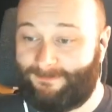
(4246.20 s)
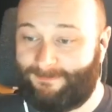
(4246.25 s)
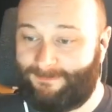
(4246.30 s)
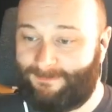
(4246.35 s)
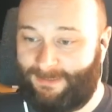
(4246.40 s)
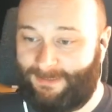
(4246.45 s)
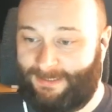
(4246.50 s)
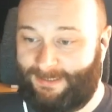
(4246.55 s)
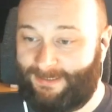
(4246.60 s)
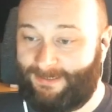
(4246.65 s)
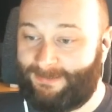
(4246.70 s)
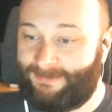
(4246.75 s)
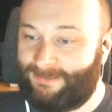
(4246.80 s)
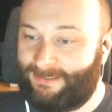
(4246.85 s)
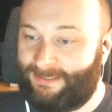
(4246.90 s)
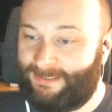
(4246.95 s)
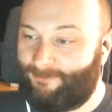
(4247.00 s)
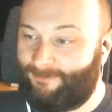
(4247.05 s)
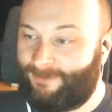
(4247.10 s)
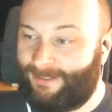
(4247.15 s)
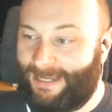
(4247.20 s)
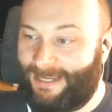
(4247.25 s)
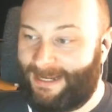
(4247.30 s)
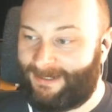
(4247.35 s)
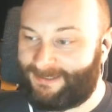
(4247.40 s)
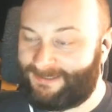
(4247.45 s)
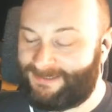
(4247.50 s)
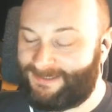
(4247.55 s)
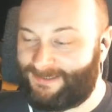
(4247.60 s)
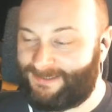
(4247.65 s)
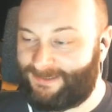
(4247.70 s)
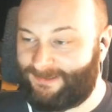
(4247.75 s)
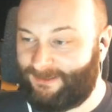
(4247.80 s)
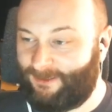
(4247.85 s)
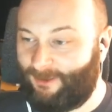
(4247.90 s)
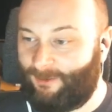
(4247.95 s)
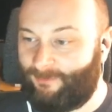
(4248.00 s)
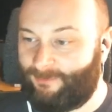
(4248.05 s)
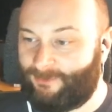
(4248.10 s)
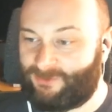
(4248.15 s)
He reacts
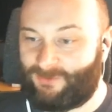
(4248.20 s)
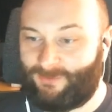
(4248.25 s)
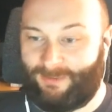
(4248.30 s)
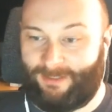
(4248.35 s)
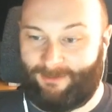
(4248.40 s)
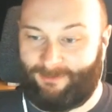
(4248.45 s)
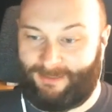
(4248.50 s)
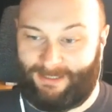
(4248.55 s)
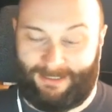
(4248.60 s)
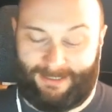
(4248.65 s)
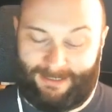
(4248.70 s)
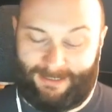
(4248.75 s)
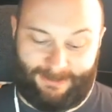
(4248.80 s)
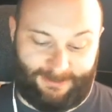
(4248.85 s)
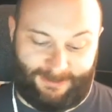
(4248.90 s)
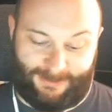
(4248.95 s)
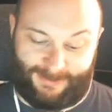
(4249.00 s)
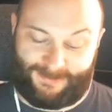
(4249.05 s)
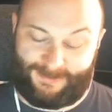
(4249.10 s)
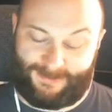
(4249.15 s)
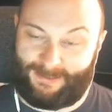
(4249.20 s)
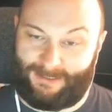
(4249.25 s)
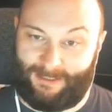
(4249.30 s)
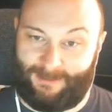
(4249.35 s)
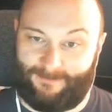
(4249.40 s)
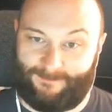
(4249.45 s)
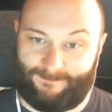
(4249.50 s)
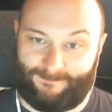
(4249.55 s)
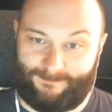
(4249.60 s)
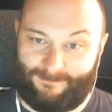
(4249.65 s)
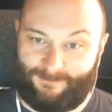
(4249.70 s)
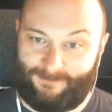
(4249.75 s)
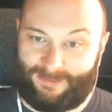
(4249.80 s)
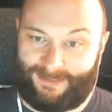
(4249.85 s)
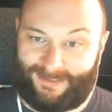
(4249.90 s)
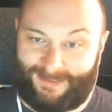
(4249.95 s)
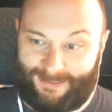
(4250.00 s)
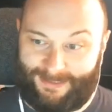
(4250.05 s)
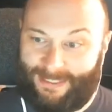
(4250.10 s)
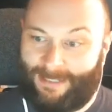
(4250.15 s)
almost without thinking and just kind of
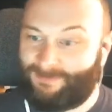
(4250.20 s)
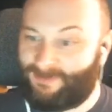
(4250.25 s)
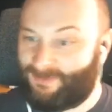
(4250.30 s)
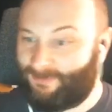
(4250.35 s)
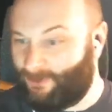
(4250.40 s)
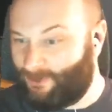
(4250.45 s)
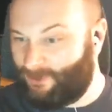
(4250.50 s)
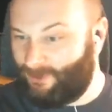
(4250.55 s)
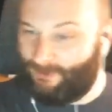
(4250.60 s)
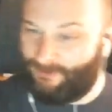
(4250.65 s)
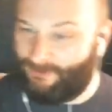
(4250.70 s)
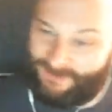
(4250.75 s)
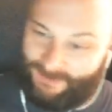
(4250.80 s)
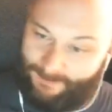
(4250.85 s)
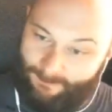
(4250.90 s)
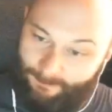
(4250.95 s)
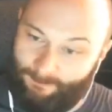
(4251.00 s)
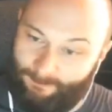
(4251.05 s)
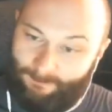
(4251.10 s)
slams the book closed and